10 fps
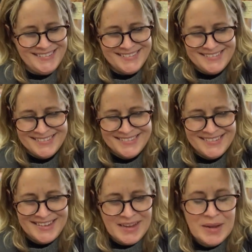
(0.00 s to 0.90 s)

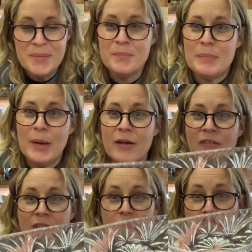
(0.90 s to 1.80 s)
Be
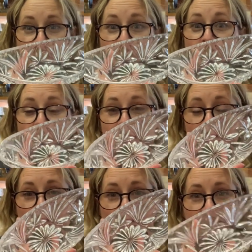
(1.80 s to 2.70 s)
perfect for a huge
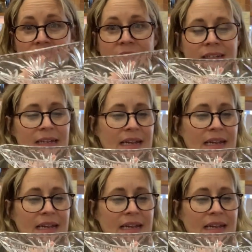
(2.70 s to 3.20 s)
banana sundae.